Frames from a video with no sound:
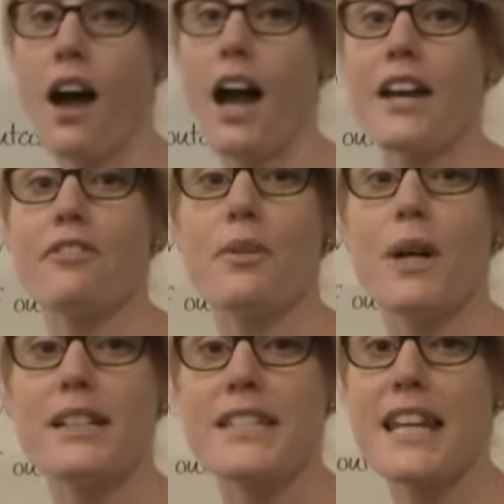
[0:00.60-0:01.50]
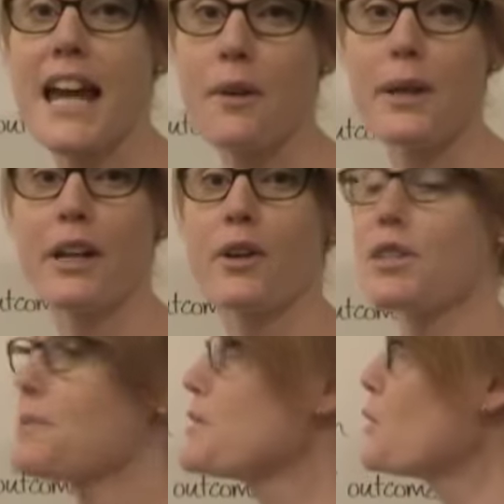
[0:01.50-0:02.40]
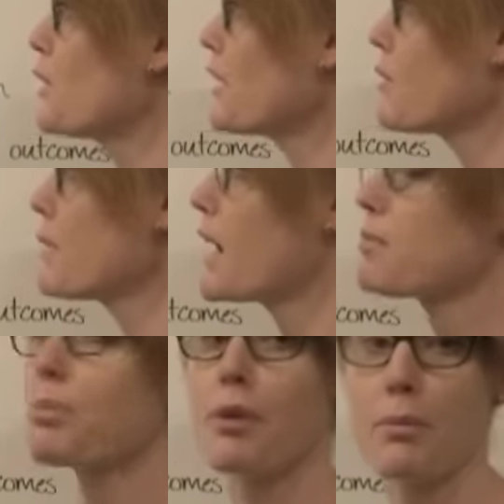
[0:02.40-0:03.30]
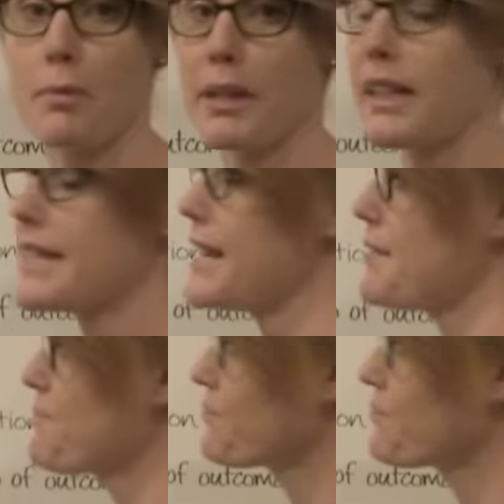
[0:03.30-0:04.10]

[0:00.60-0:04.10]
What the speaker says: Hi everyone, today we are going to be talking about probability.